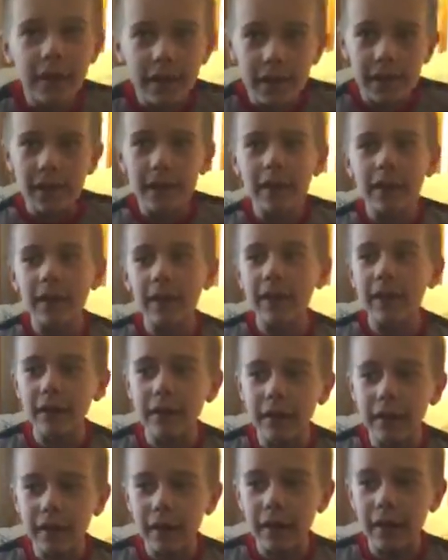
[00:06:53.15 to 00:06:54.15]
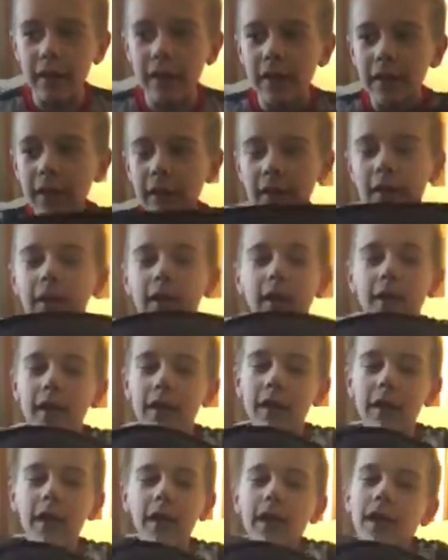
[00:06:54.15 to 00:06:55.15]

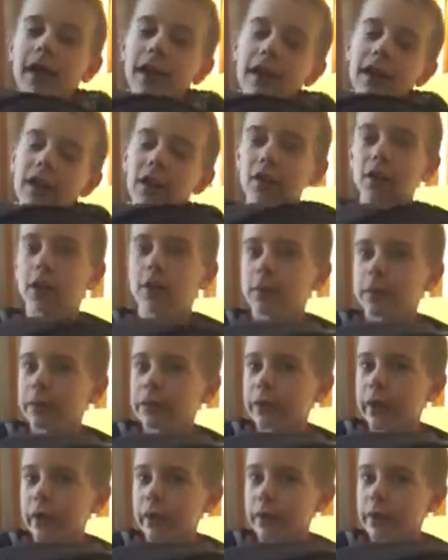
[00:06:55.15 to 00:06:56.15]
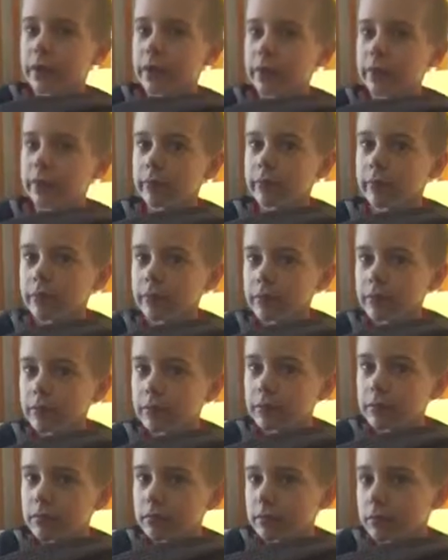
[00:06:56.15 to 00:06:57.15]
And I'll keep the same team.
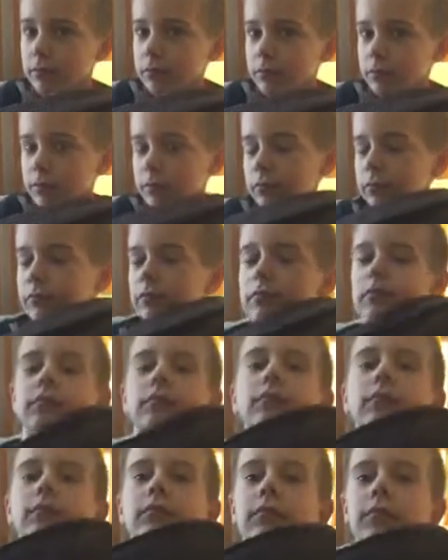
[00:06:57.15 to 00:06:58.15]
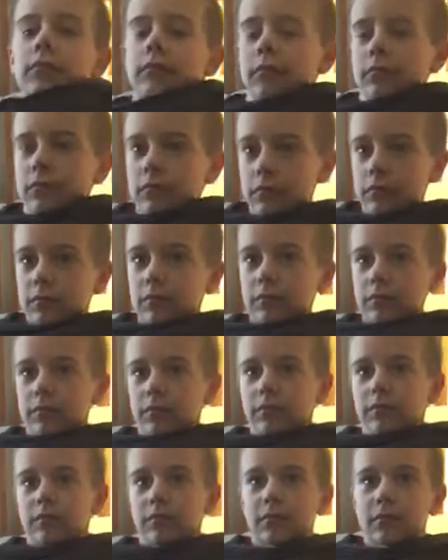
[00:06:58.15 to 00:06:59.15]
All right. You probably get to eat a lot of
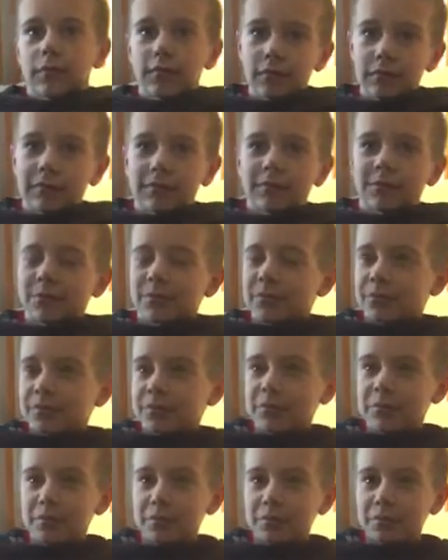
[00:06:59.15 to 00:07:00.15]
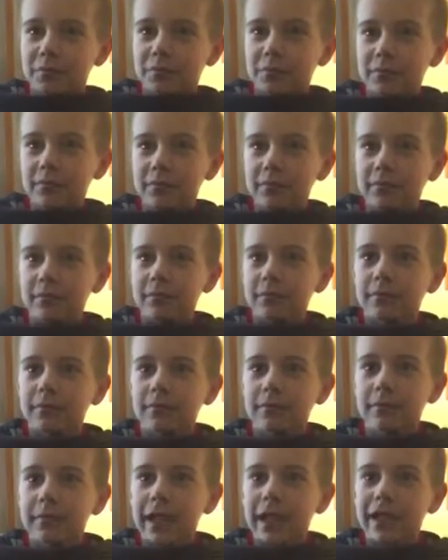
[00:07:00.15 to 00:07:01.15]
pancakes when you're 10, too.
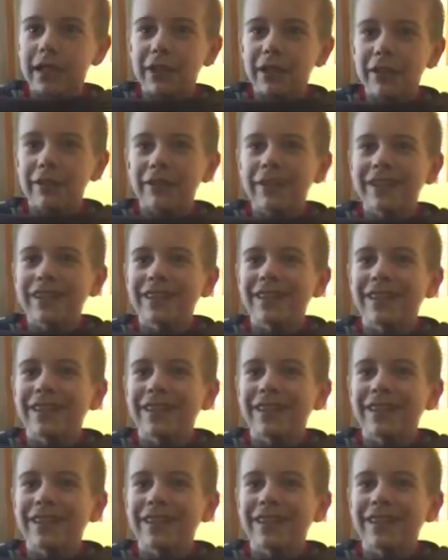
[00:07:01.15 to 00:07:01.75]
Mm-hmm. I do.